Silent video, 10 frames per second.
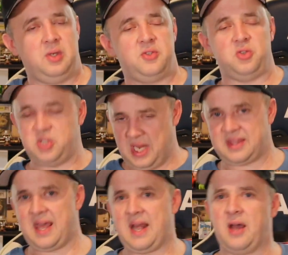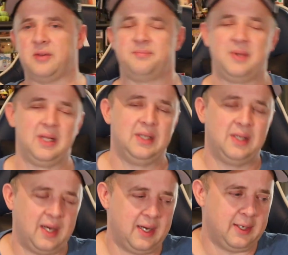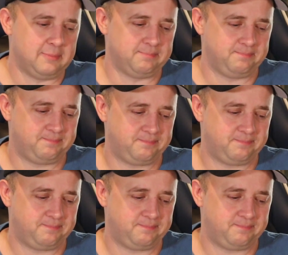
So check that out. Um,